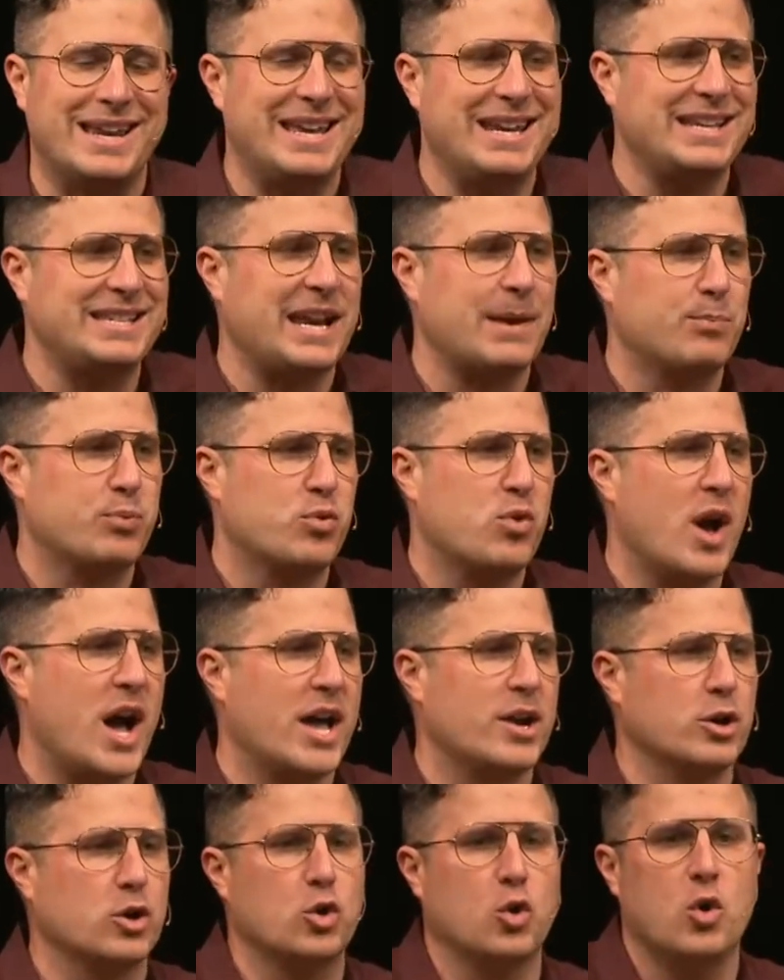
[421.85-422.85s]
He's a
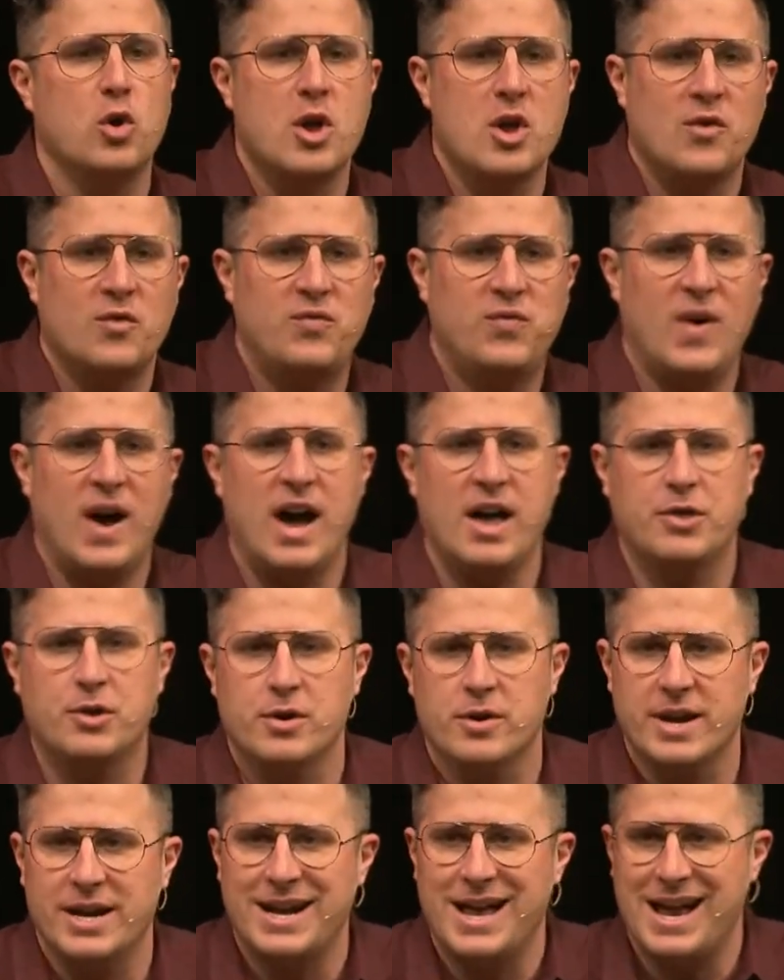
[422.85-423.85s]
prodigal
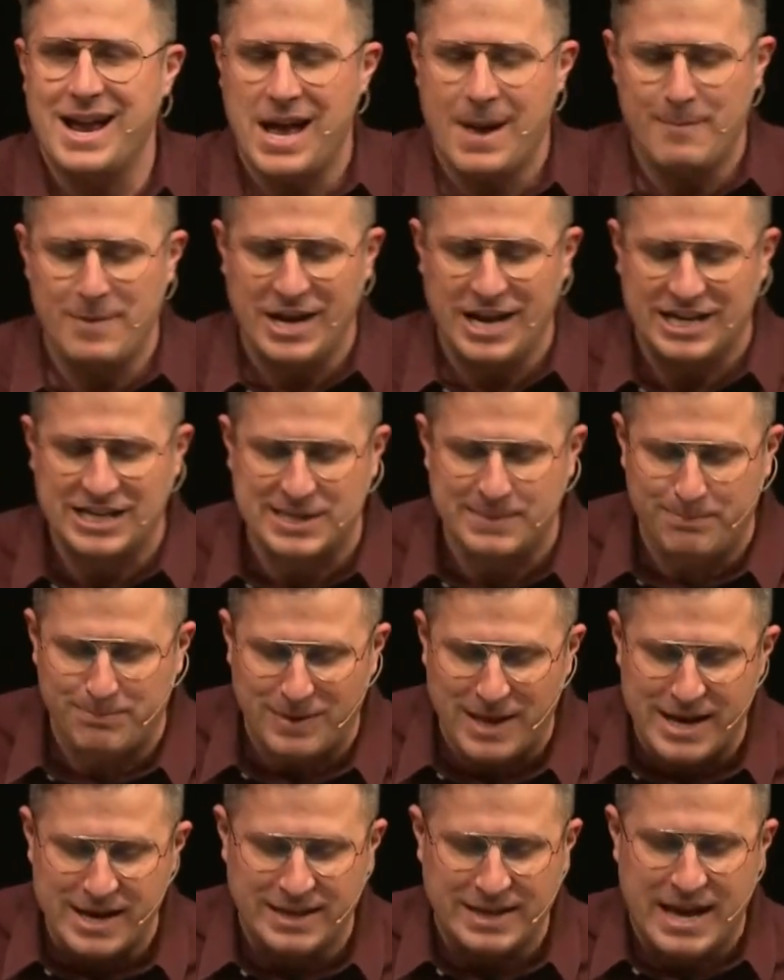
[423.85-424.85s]
father. And I, am going to
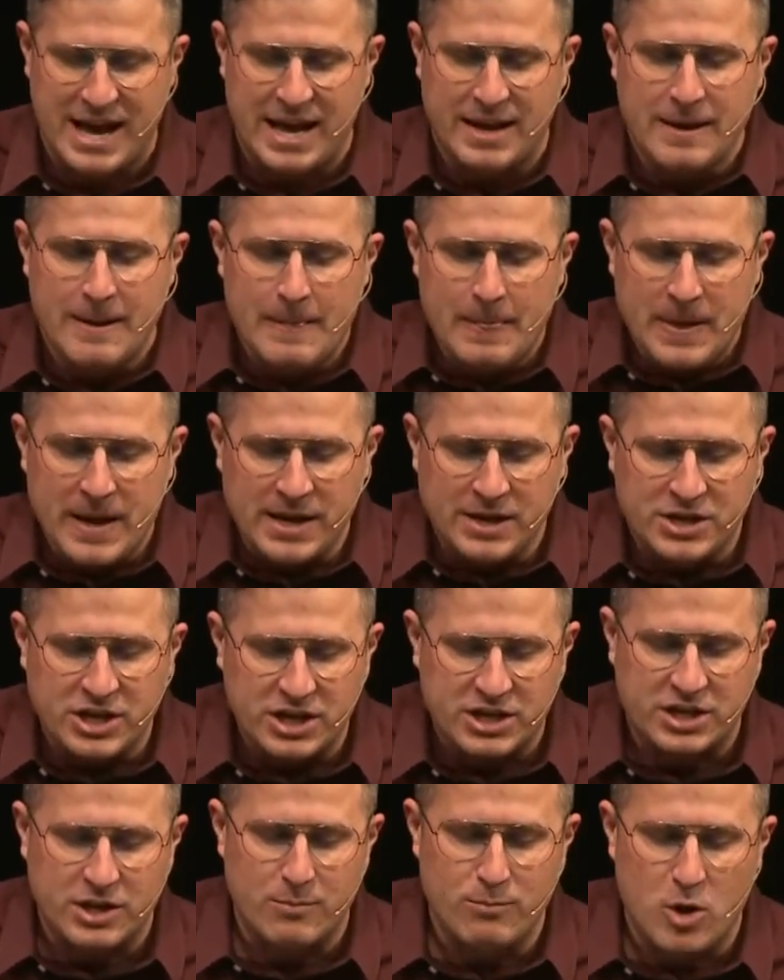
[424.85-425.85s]
explain that in
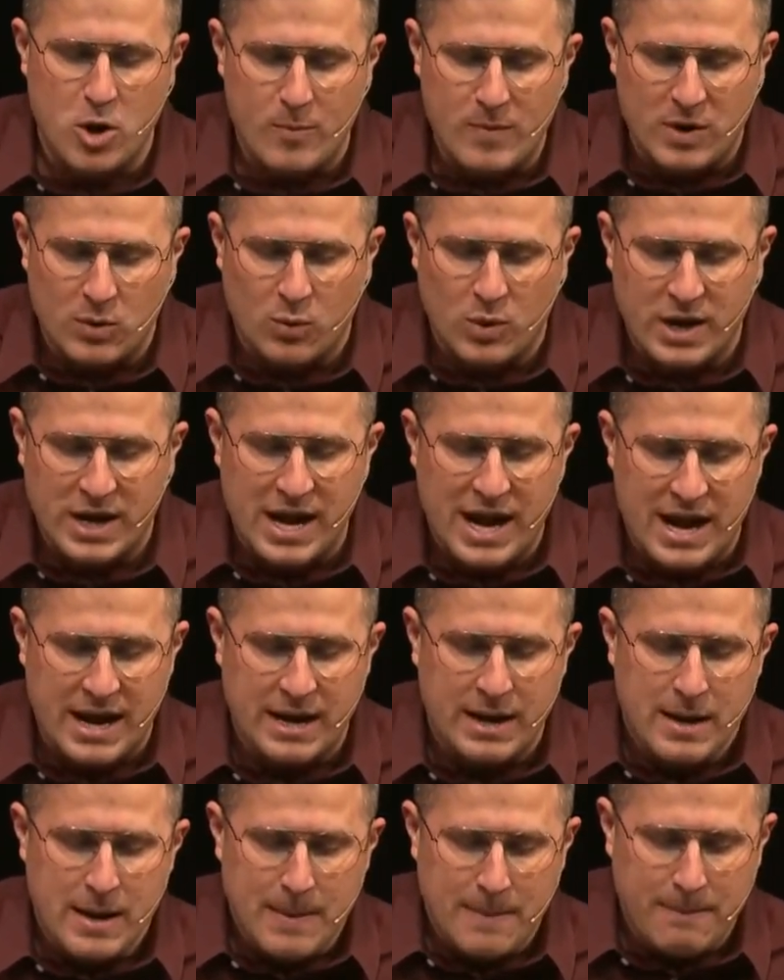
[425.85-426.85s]
just a moment, what
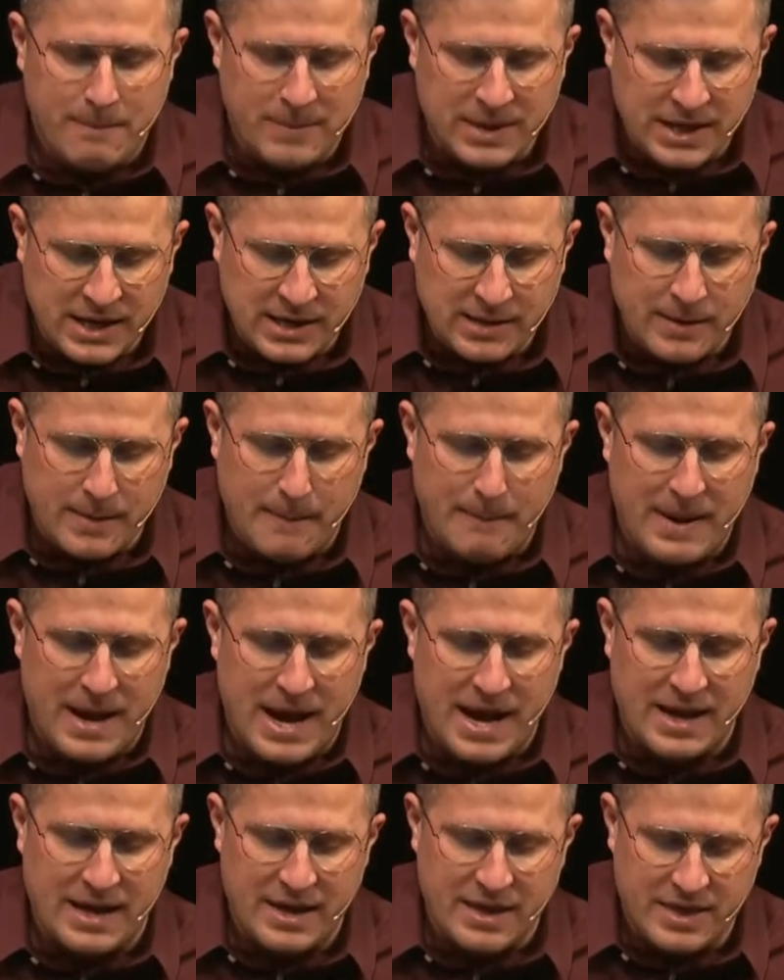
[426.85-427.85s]
I mean
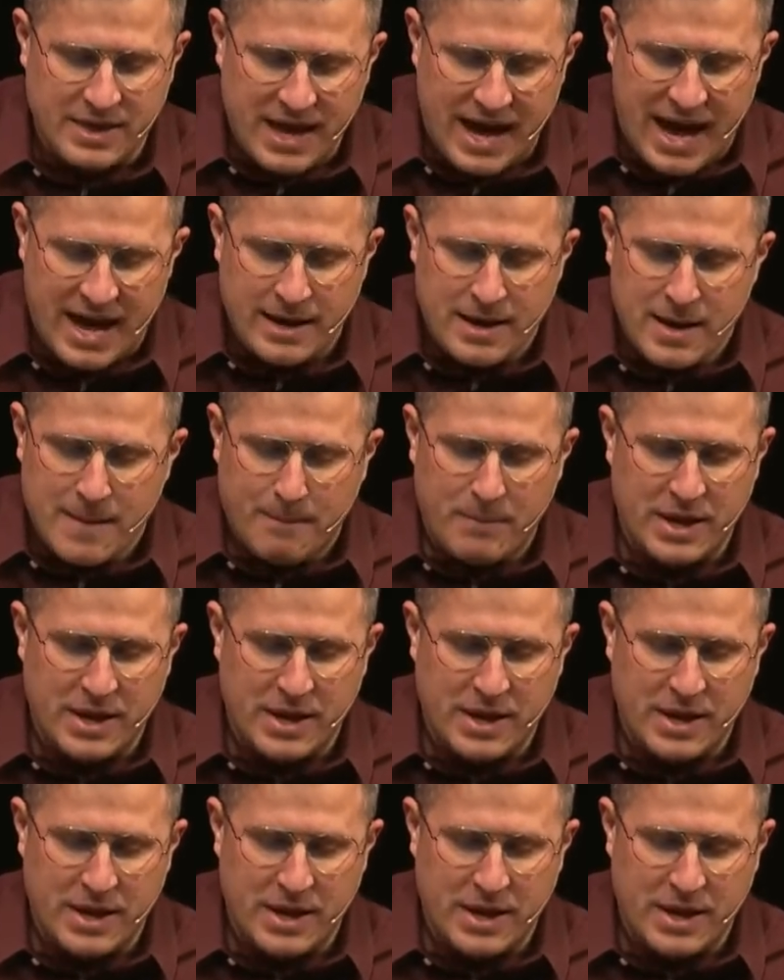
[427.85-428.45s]
by that.